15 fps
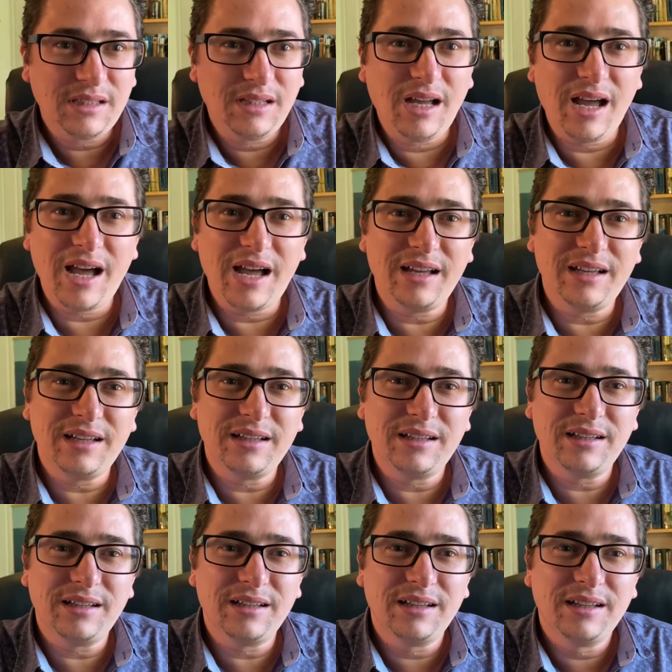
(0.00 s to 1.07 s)
Uh,
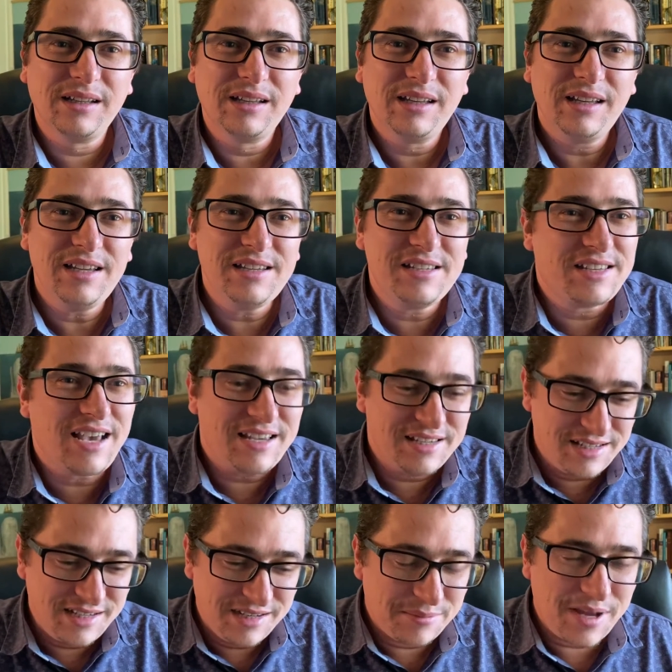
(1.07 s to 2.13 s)
he says
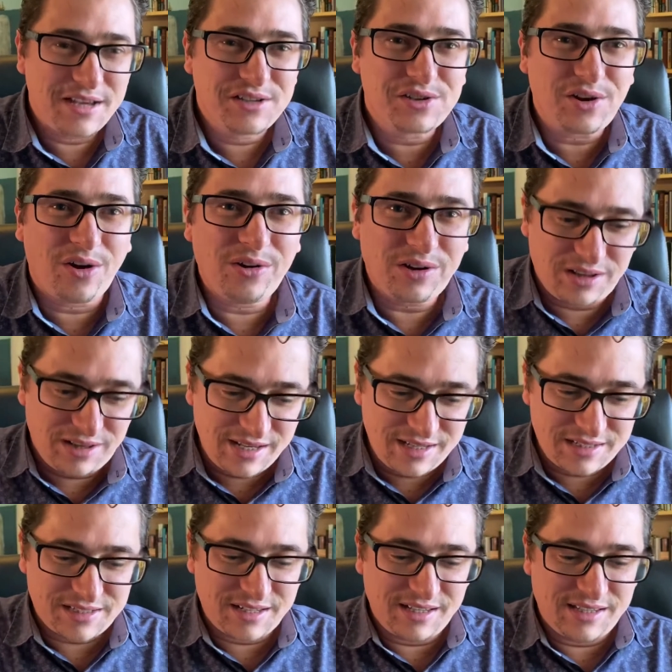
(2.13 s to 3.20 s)
here, my soul
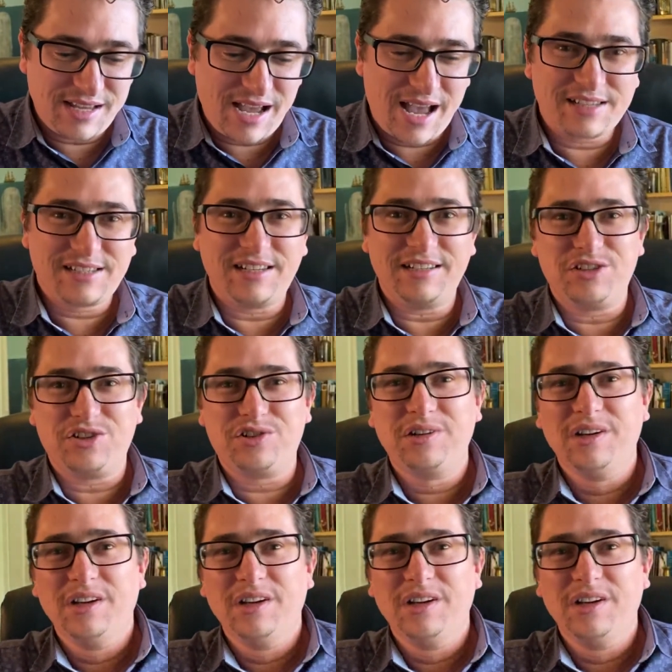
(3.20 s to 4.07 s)
clings to the dust. And